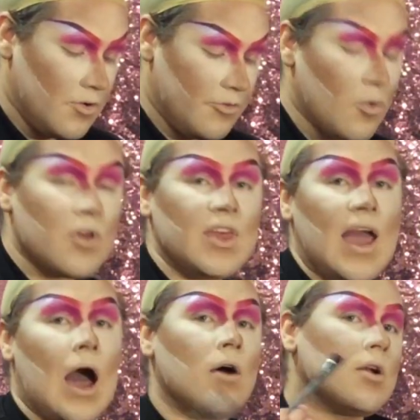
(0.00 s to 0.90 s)
For
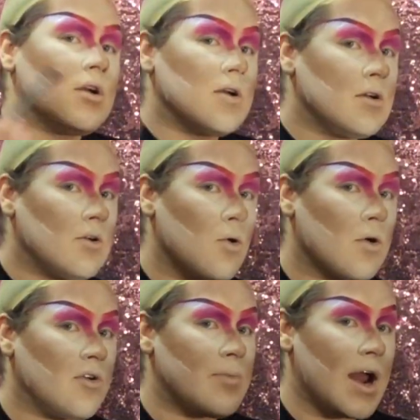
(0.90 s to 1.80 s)
the outer
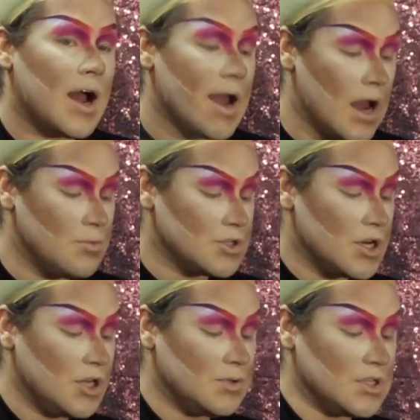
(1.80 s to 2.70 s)
corner of my eye, I'm just
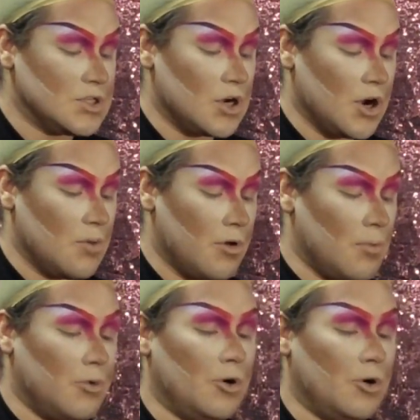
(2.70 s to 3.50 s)
going to use a darker purple.